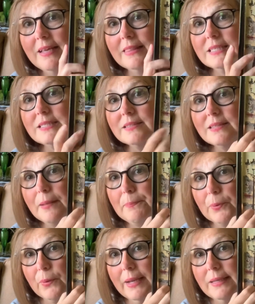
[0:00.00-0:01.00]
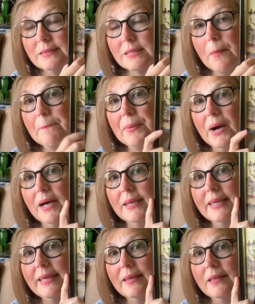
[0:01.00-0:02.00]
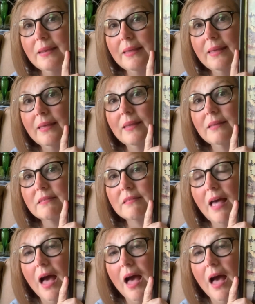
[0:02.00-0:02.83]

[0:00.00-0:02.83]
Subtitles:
This is a print, but it is